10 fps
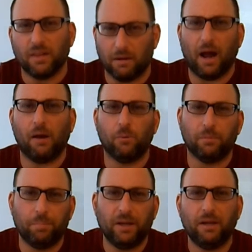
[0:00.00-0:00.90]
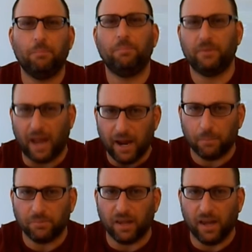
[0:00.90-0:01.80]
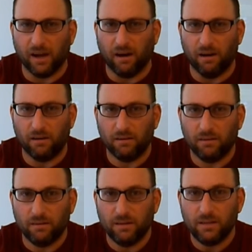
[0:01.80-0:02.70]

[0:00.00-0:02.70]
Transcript: that I would be damned to hell.